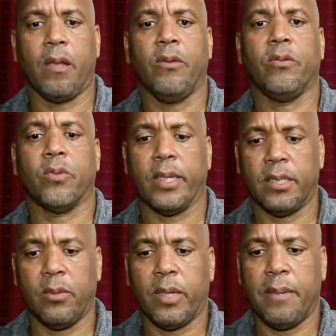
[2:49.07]
you can
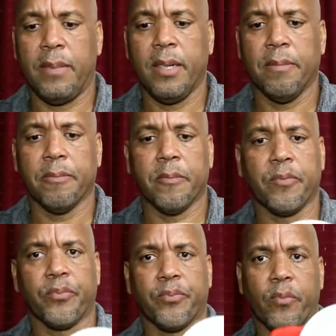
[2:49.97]
see what I mean
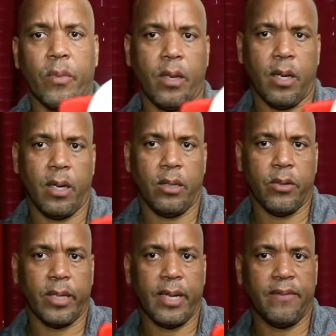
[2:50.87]
and you
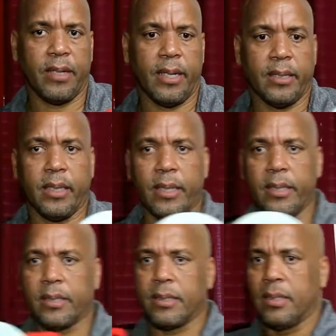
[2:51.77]
can have it like
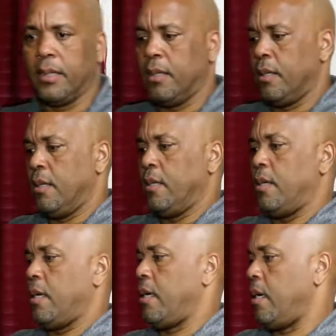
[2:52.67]
this
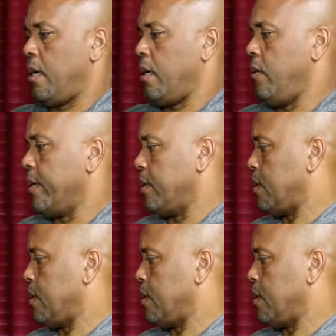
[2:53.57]
and you can